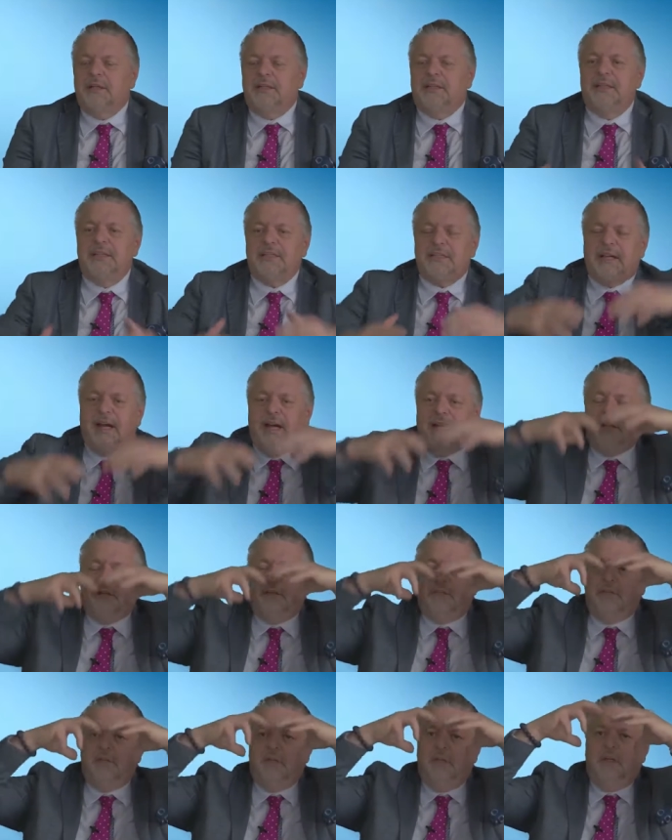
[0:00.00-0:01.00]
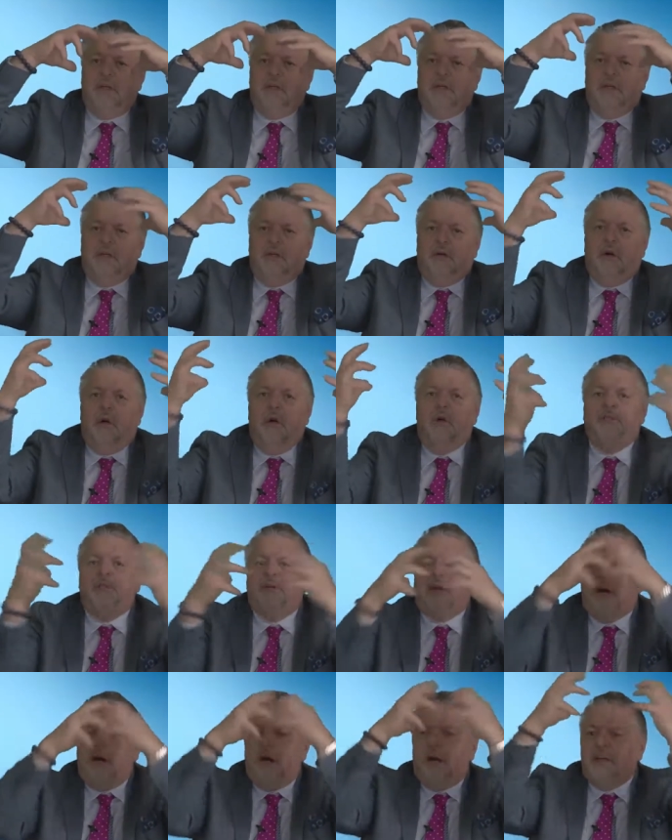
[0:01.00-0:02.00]
These kind of
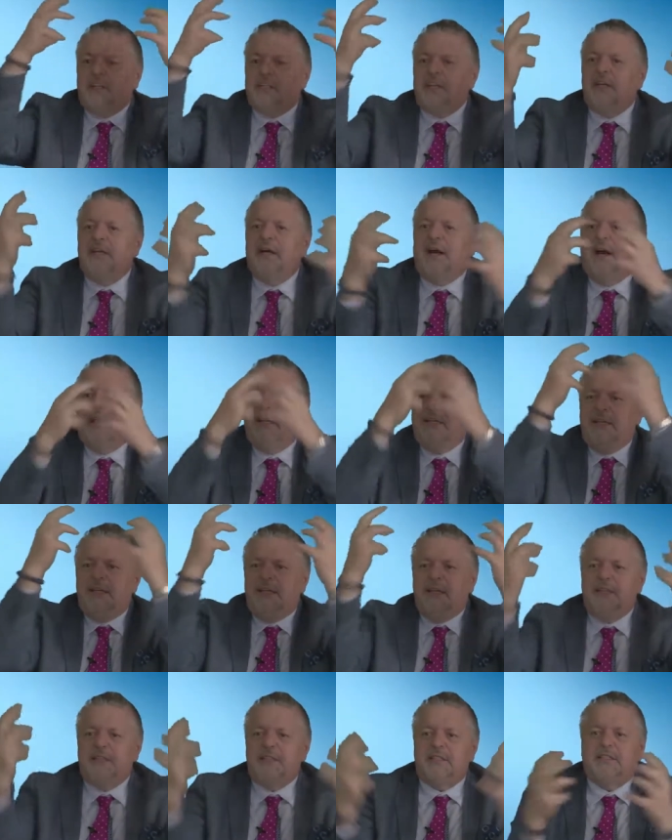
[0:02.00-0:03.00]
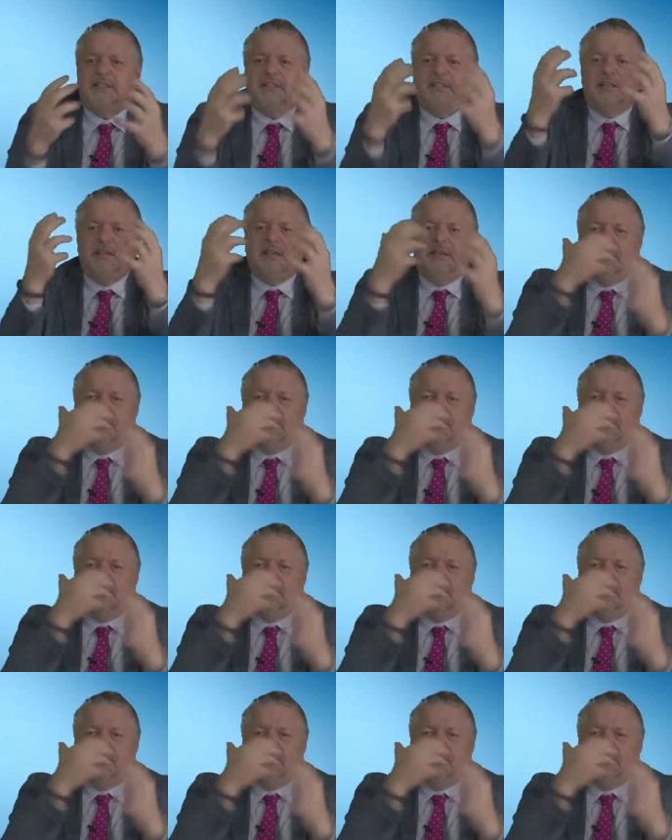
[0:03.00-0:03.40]
overarching ideas